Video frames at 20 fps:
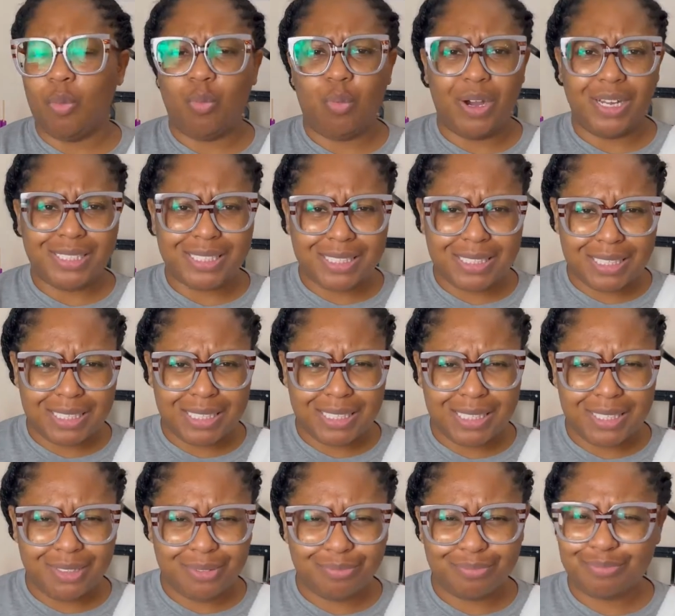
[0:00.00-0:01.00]

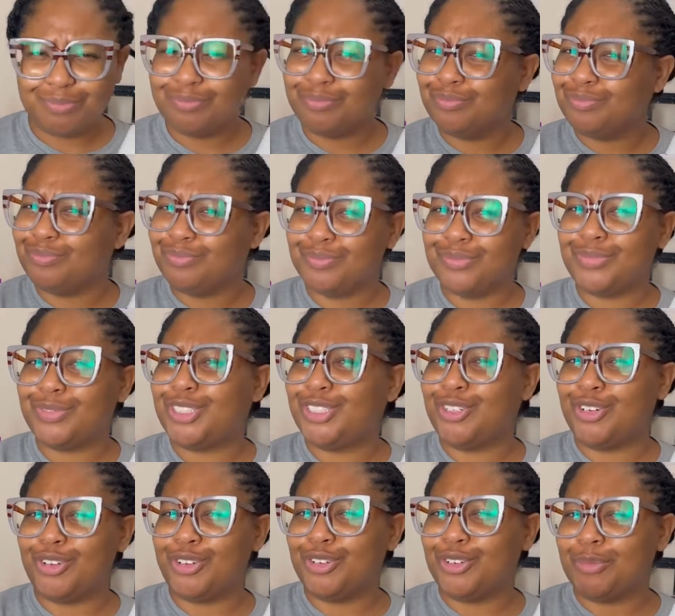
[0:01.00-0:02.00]
onesie, you
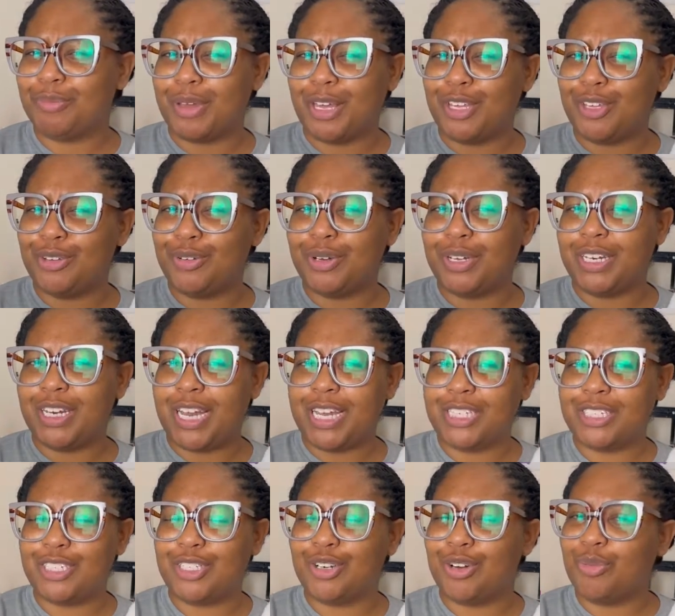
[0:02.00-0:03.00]
know, you can make you a
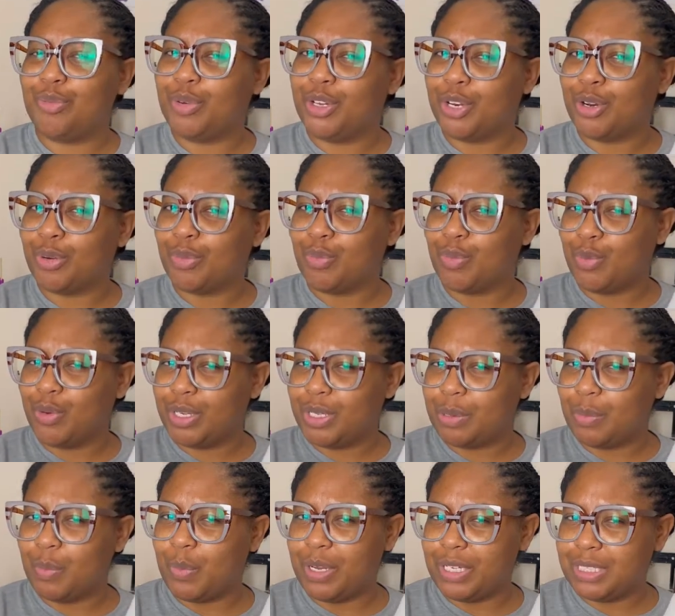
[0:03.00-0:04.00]
nice little winter
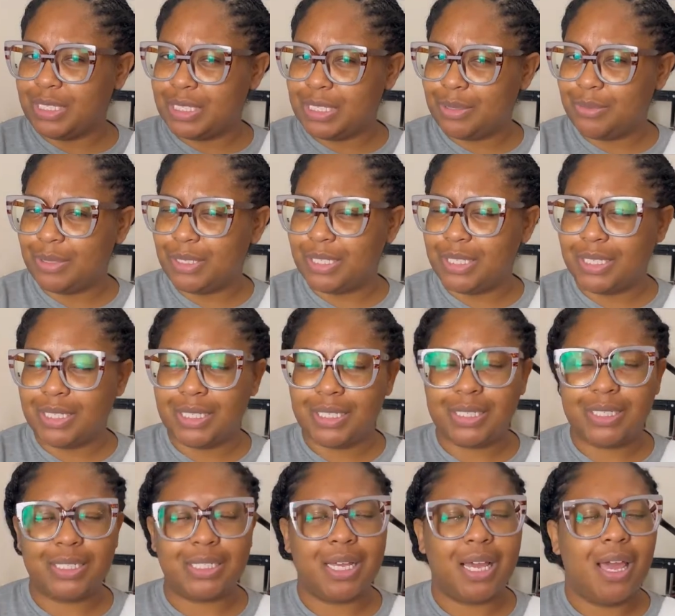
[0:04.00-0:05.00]
onesie with this.